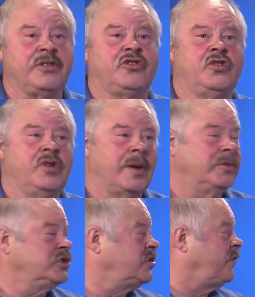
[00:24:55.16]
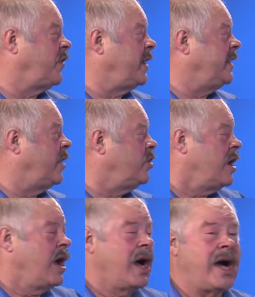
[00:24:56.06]
the two numbers to find out
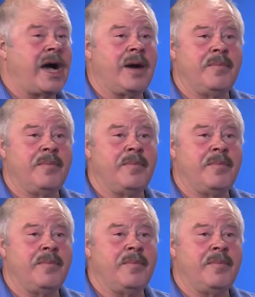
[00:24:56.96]
how